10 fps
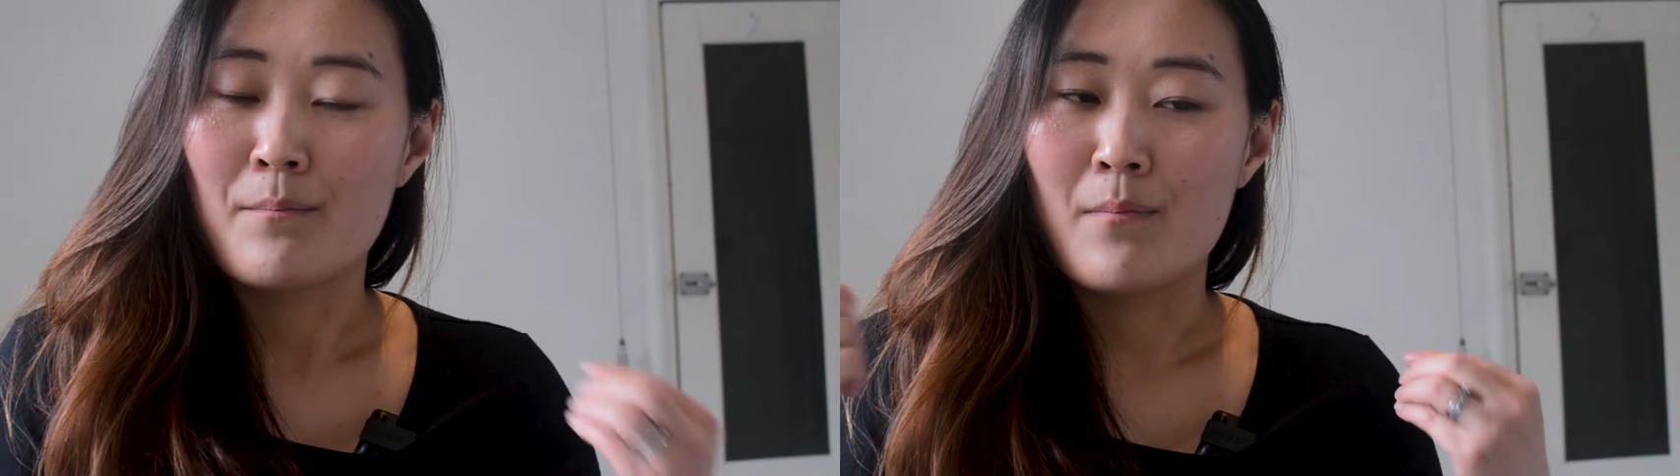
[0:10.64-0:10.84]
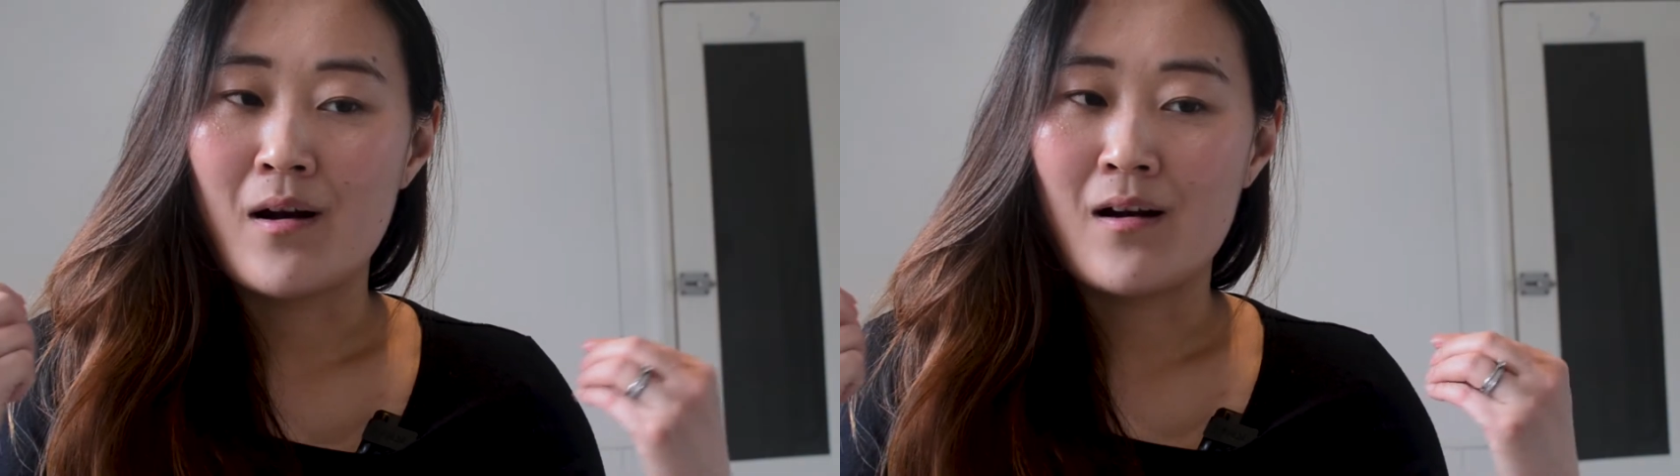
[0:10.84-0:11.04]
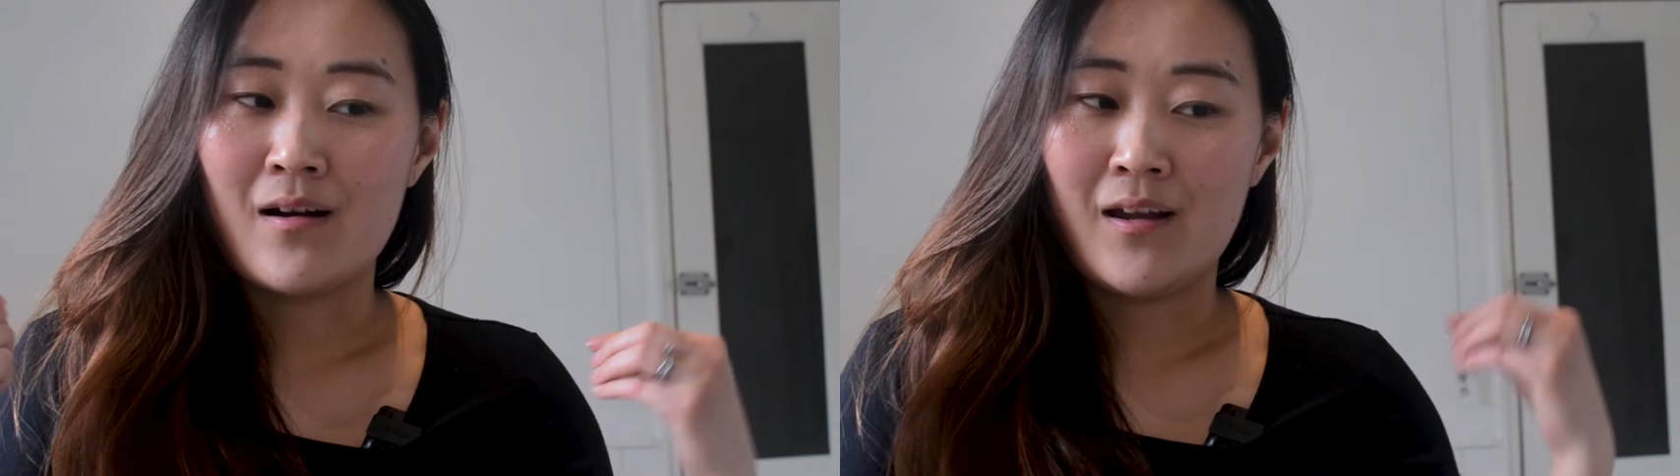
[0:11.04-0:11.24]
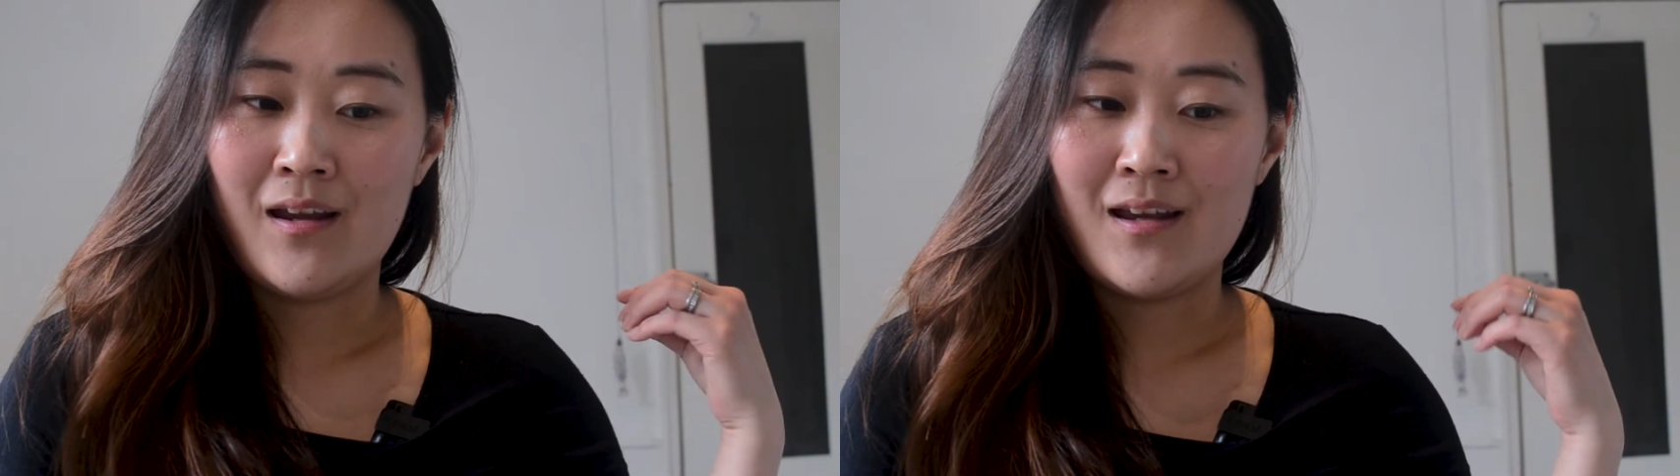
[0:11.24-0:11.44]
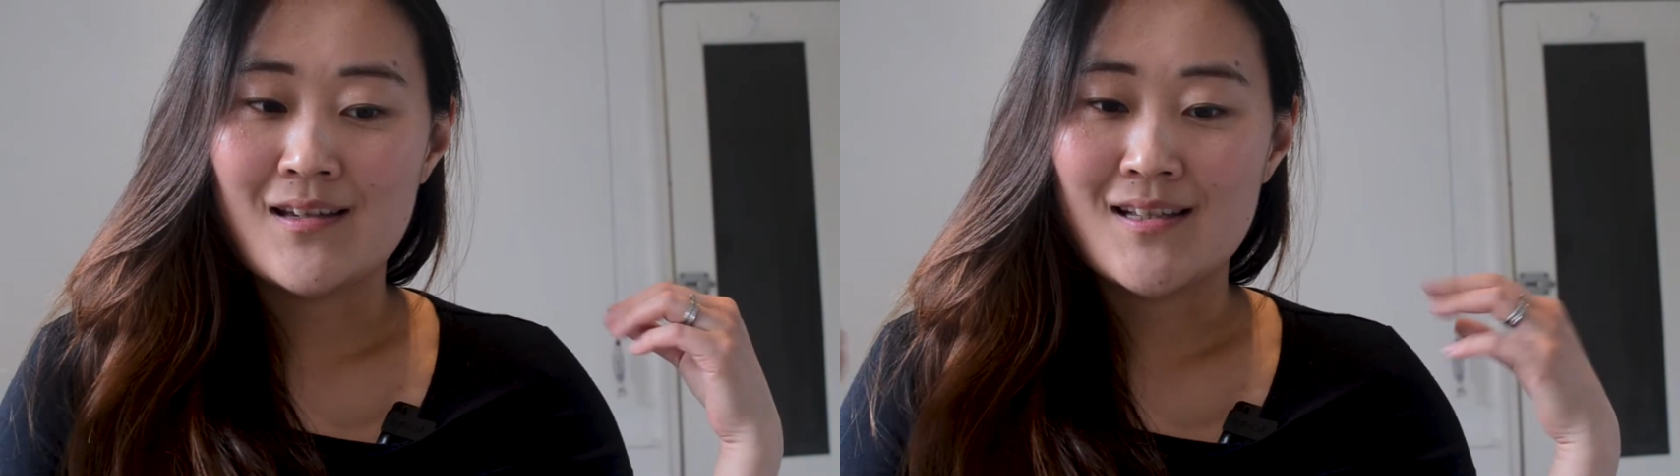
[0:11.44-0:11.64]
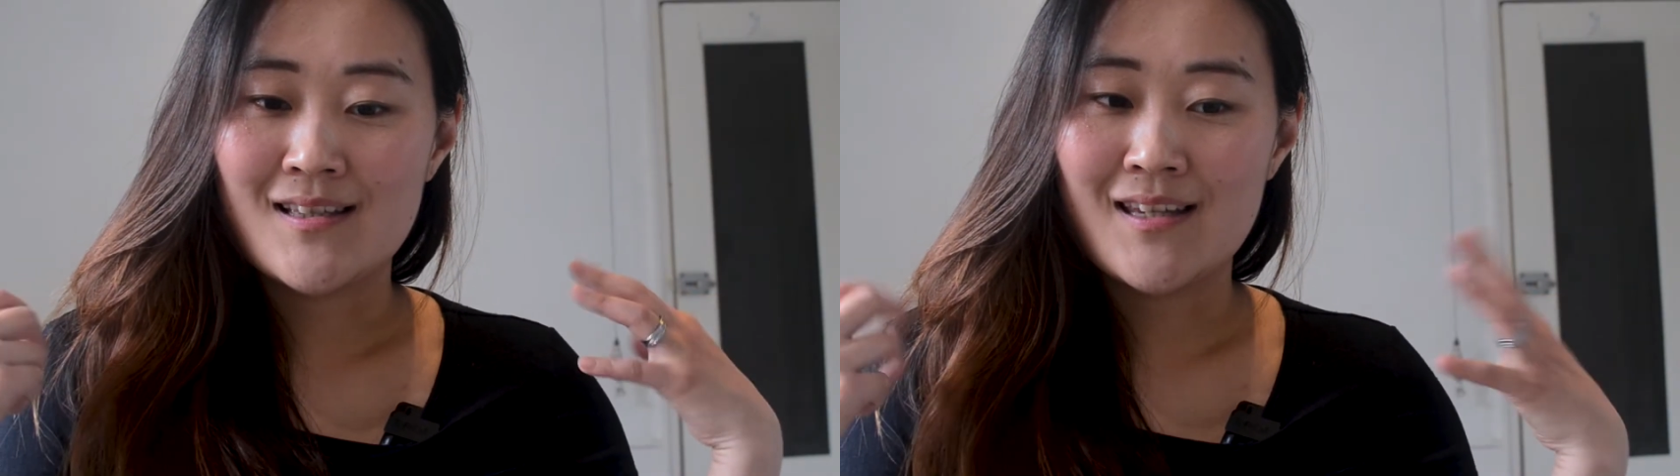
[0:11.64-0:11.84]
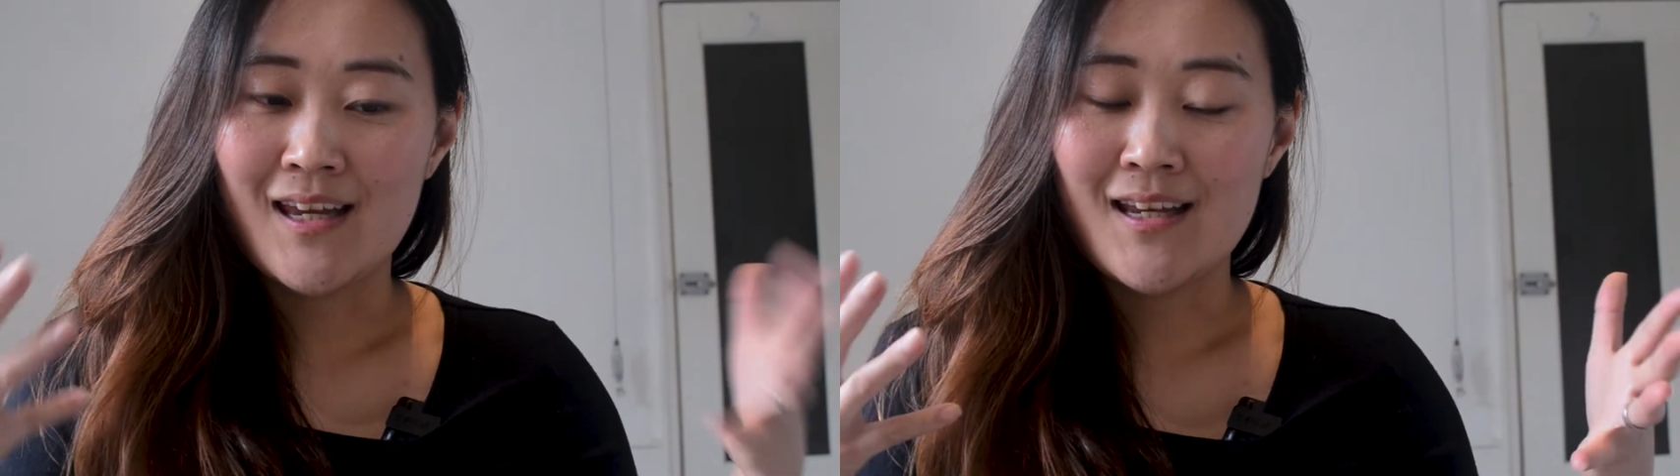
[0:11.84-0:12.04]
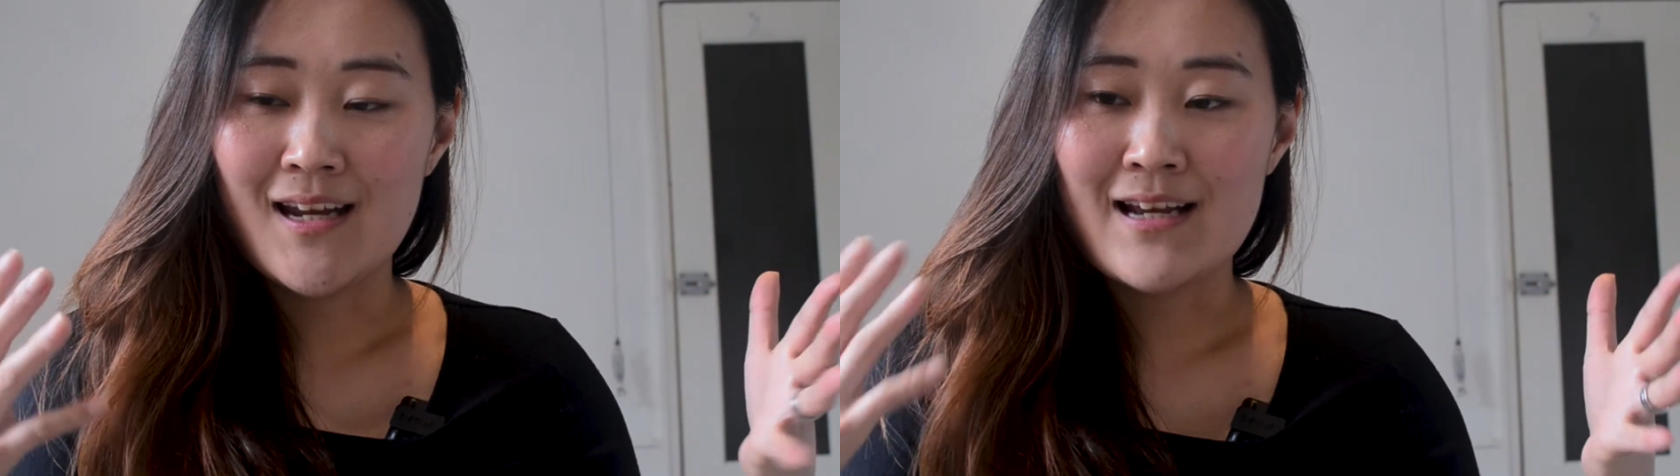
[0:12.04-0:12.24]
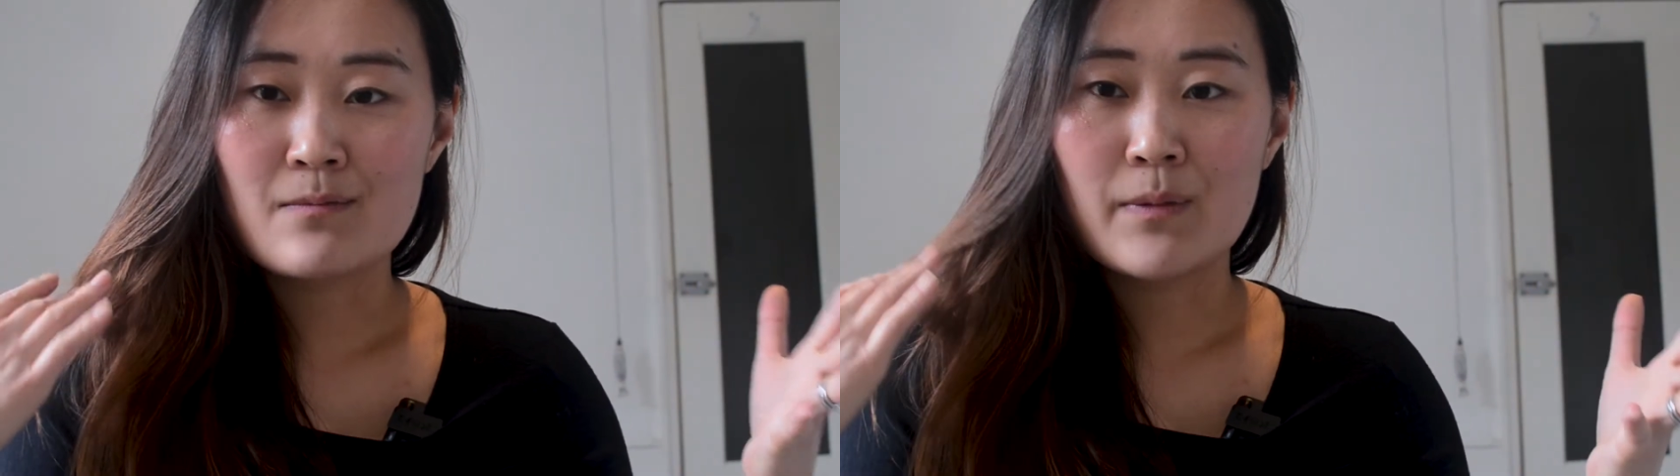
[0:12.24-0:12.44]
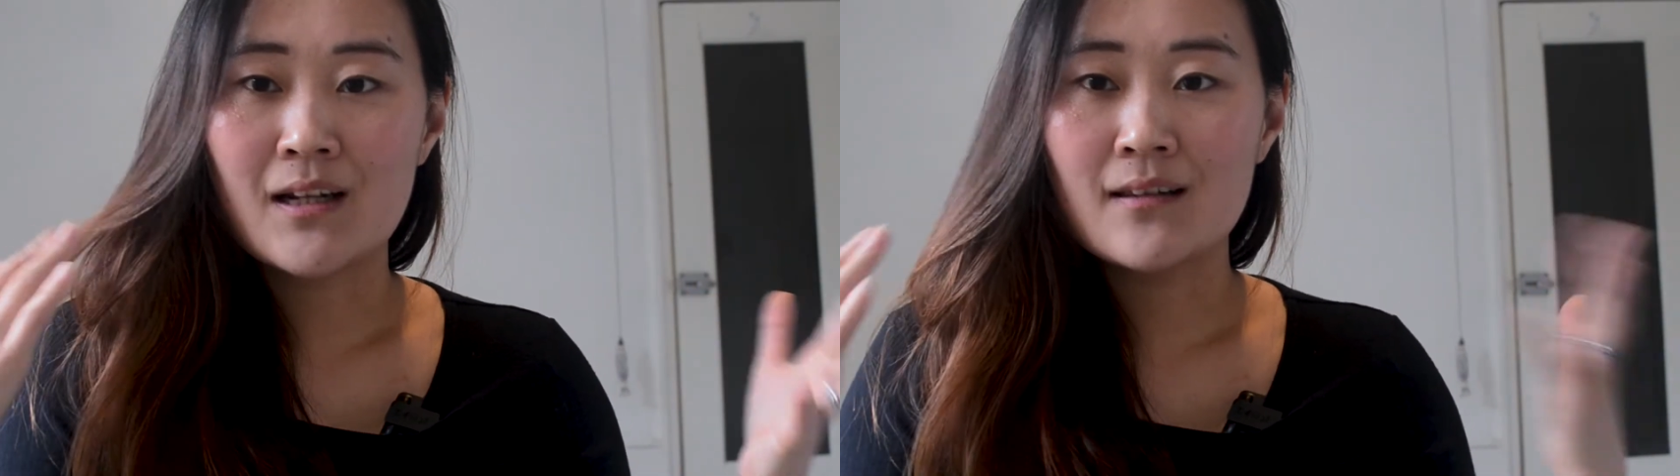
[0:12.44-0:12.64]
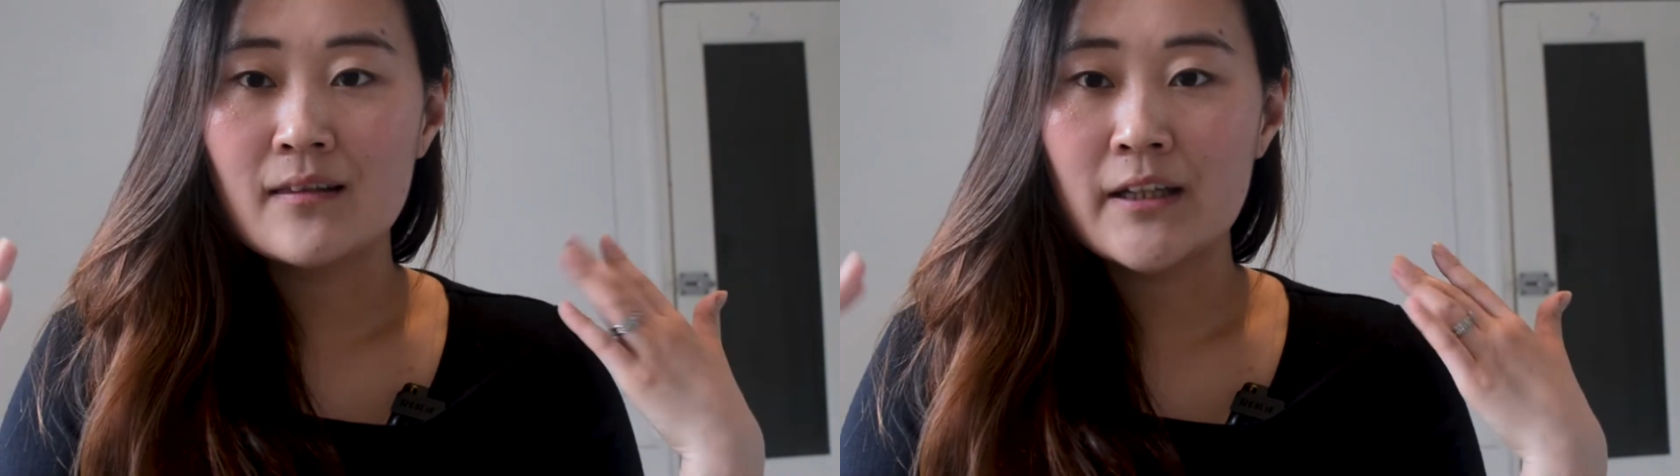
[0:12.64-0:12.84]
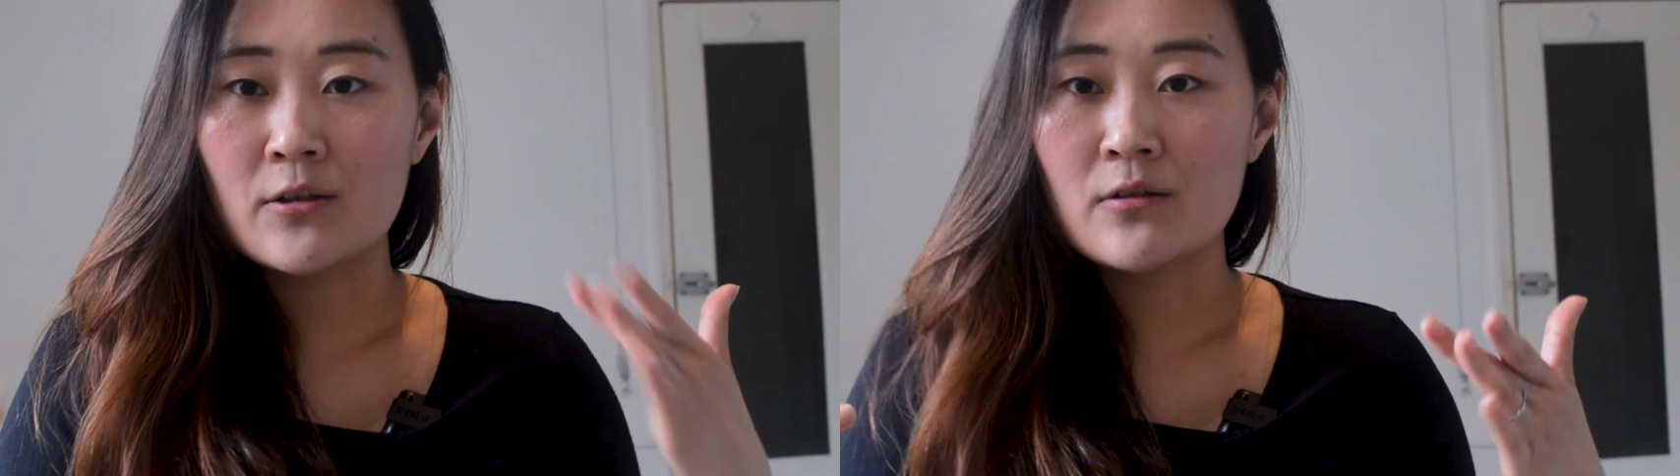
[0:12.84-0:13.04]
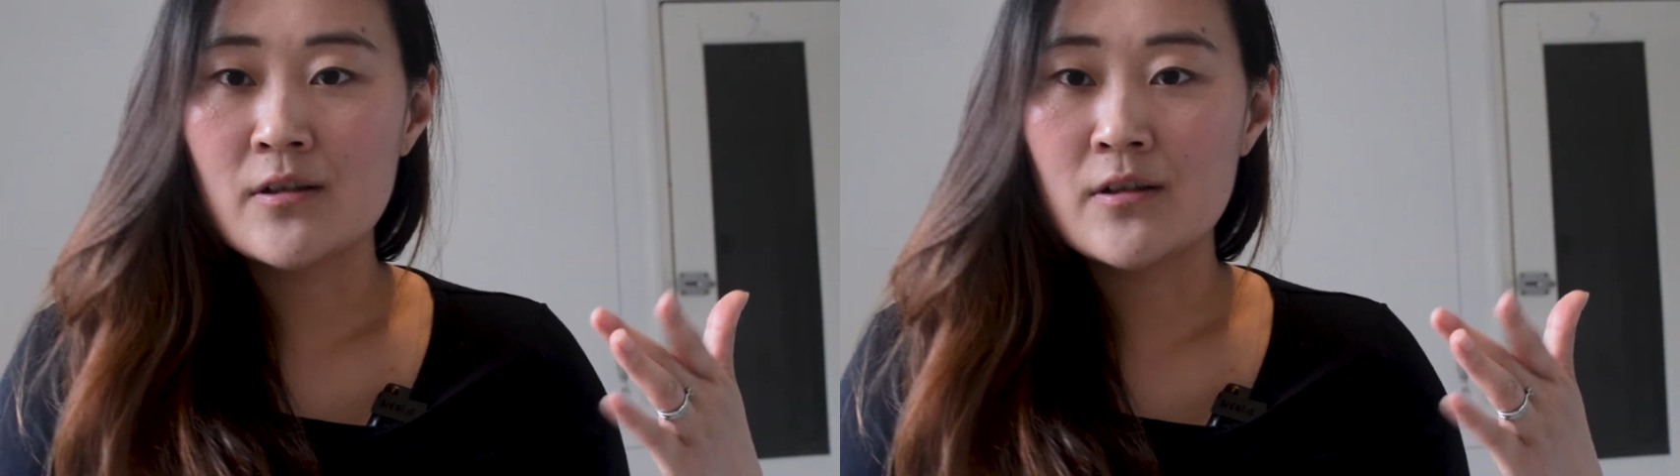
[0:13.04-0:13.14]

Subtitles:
My skin has been a little